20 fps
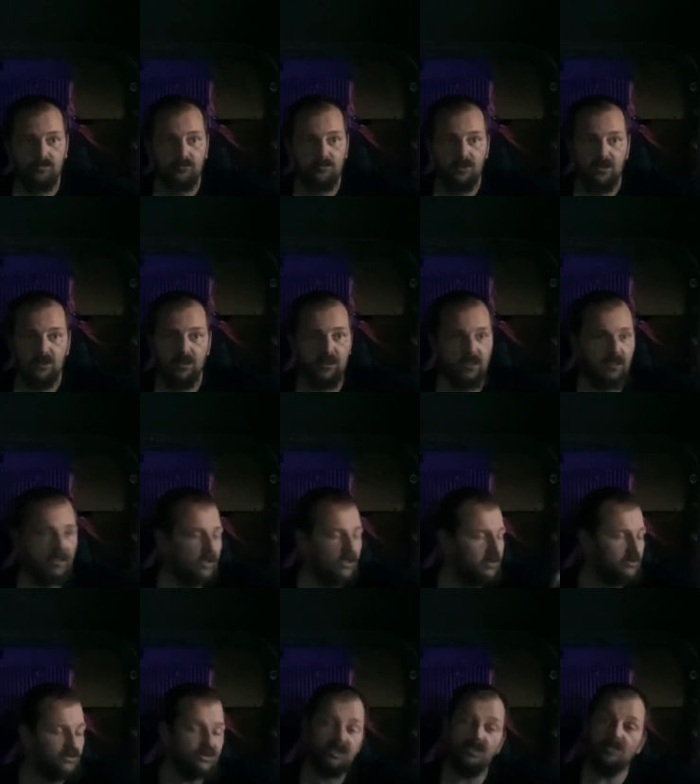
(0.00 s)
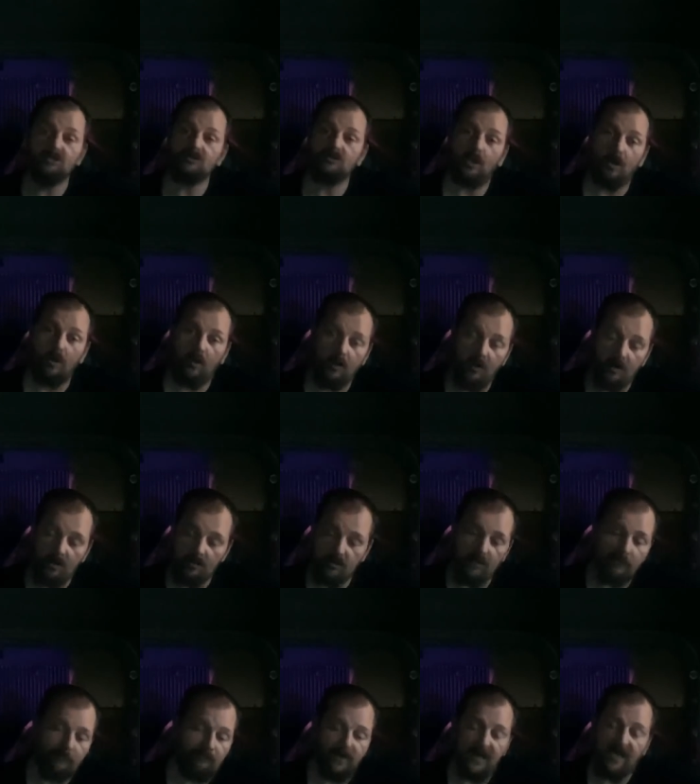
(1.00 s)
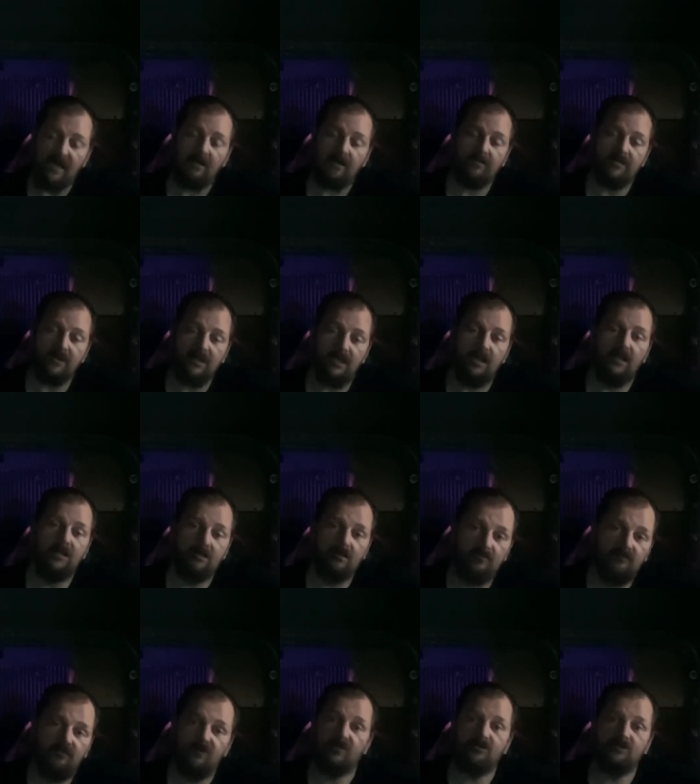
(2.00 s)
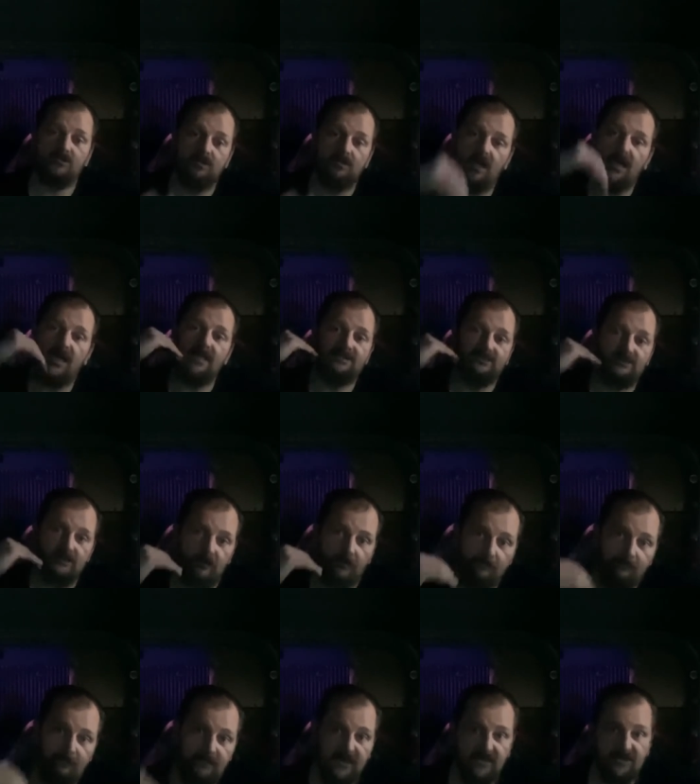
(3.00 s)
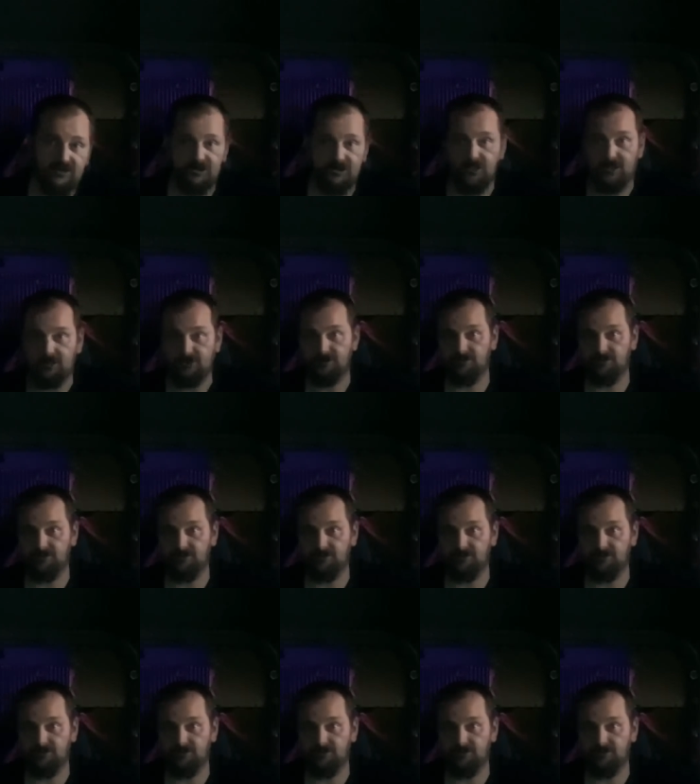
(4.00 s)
it, it's just all about individualized business.